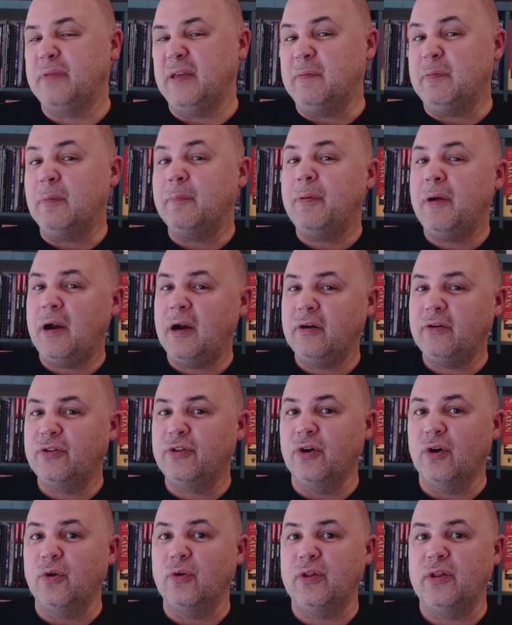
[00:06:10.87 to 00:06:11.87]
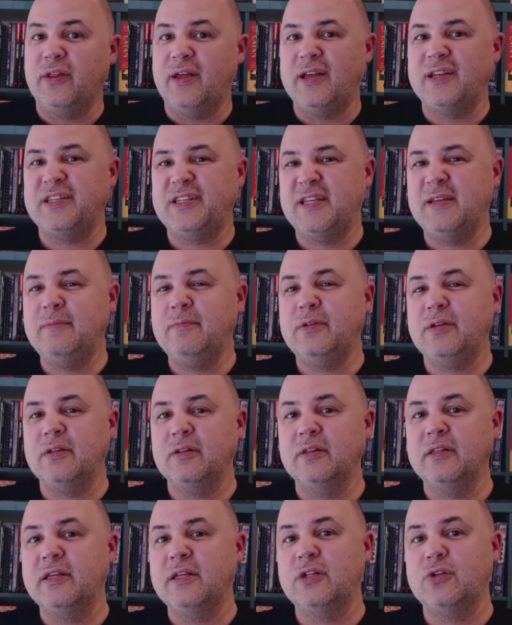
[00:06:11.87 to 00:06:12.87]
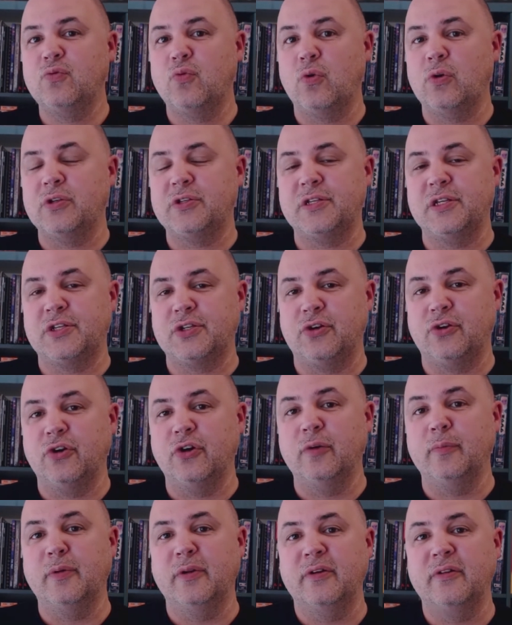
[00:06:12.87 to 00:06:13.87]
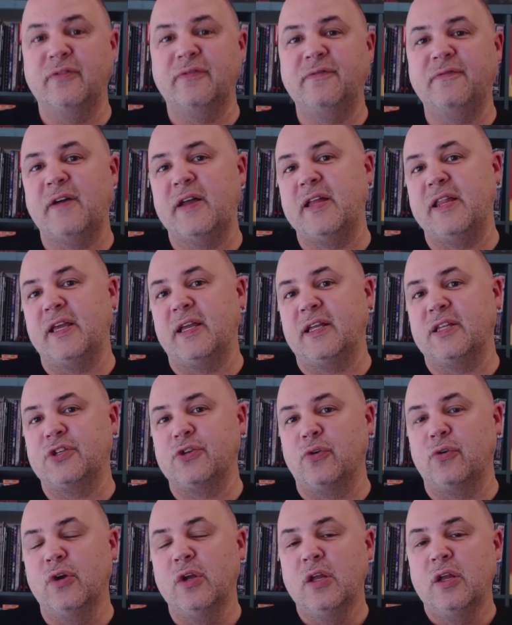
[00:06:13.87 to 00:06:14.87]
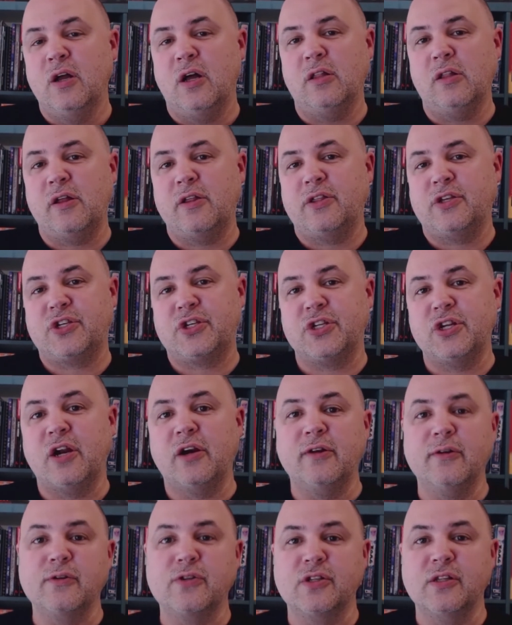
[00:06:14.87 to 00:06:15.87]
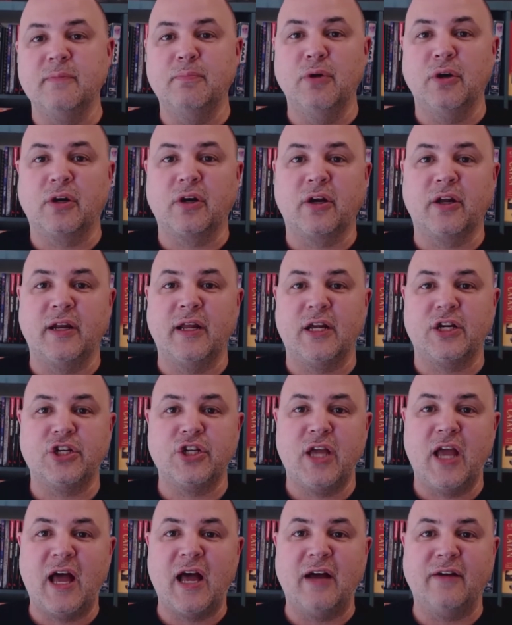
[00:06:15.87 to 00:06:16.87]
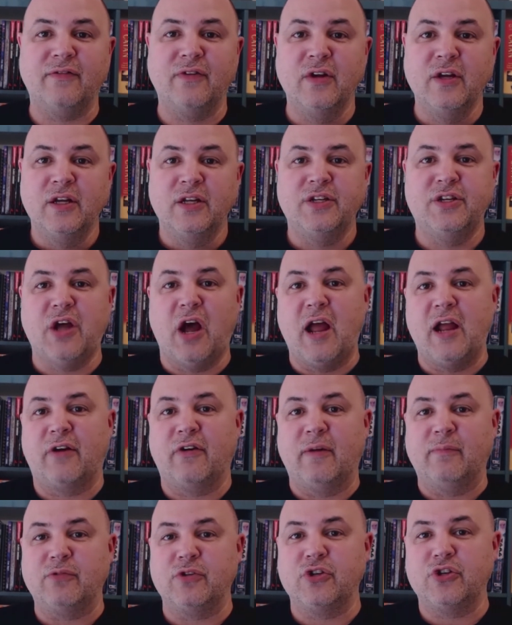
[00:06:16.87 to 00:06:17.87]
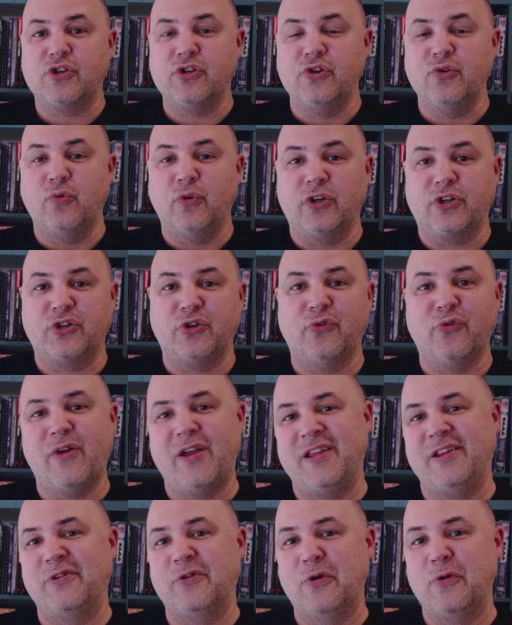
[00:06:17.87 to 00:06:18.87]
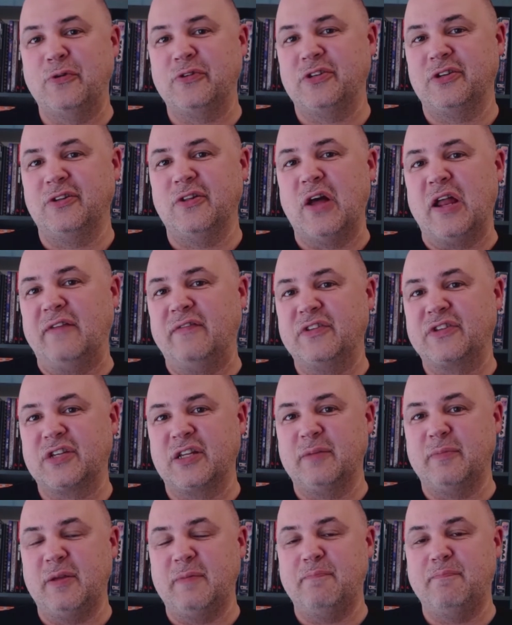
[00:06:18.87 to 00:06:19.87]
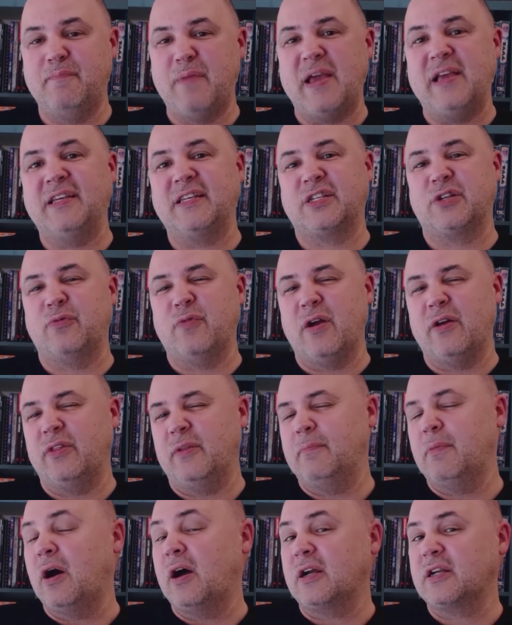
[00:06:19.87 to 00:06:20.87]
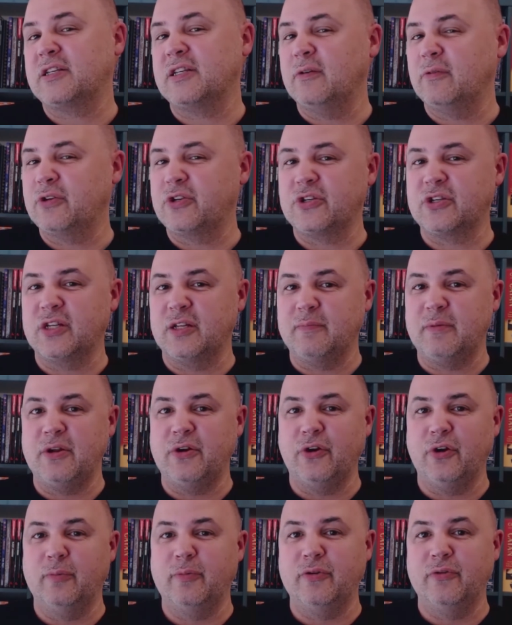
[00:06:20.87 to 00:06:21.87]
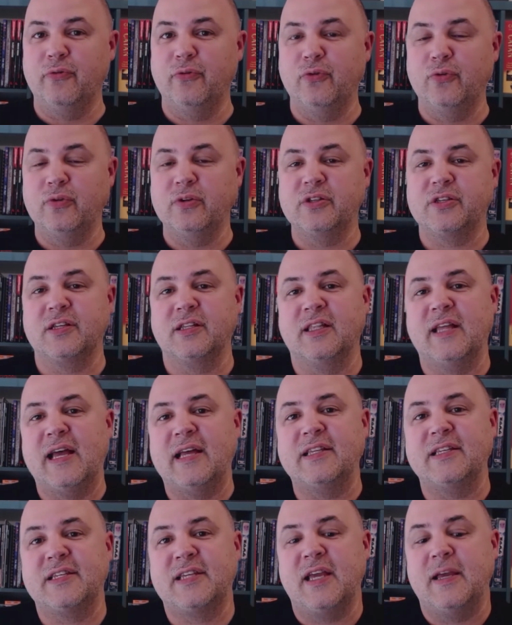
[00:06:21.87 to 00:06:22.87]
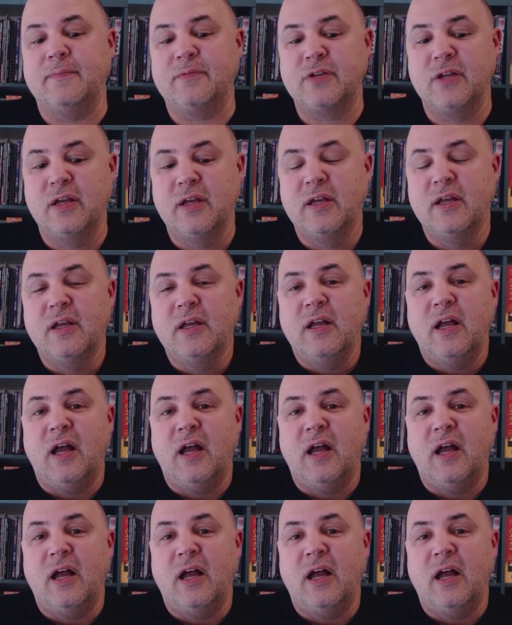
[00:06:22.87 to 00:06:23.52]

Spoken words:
Be prepared, though, that they seem to lean towards this urban fighting. And so a lot of the scenarios in the book are going to actually have diagrams that show you where terrain goes, and a lot of it's going to be based around the box set, which is going to be urban ruins and landscapes.